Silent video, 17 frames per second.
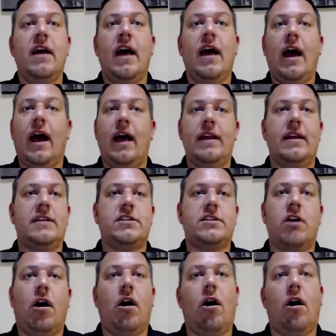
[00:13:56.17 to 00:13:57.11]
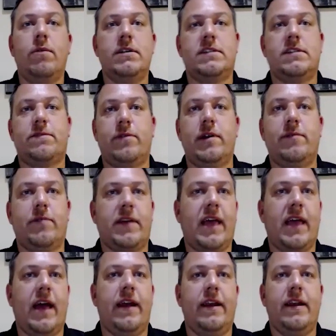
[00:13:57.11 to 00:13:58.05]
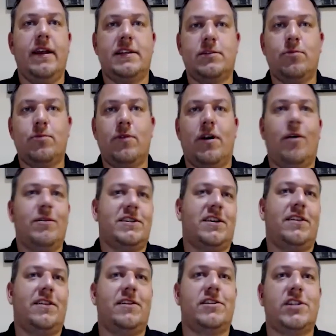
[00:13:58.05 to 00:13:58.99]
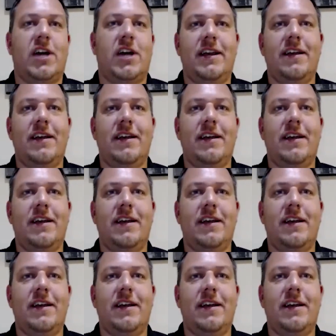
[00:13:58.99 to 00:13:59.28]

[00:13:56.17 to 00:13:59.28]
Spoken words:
And it's always free for candidates. We're always on their side.